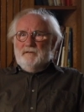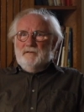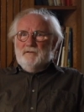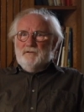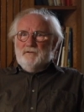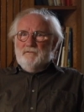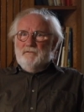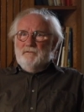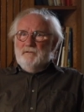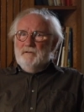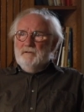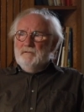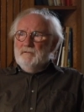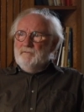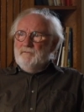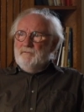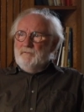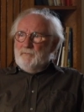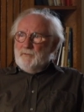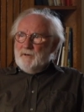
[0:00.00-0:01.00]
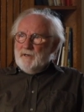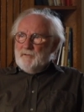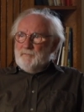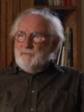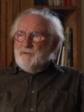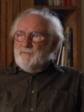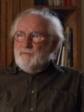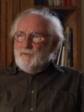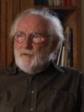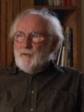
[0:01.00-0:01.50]
century, well
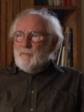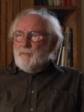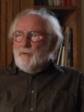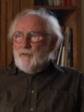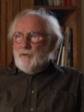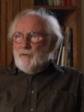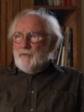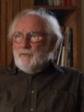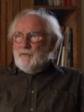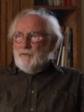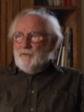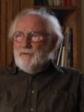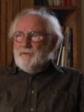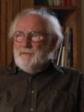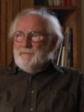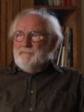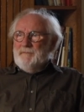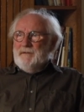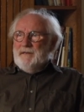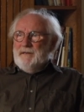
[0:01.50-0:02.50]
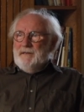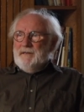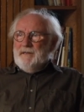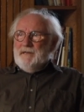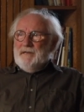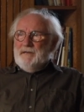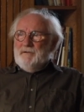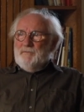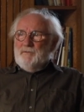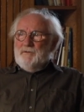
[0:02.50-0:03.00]
before Bornö
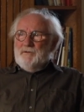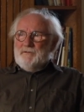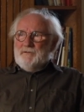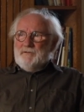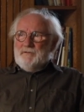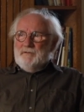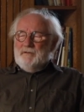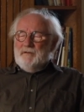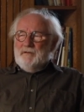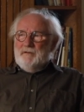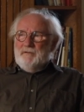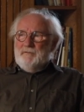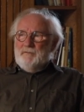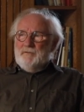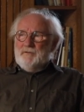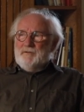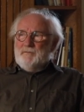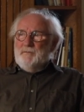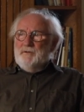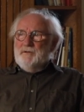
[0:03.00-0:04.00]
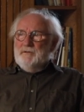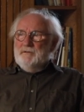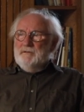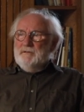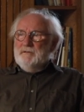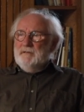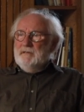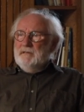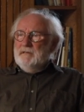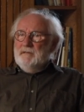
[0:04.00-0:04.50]
was, uh, was built.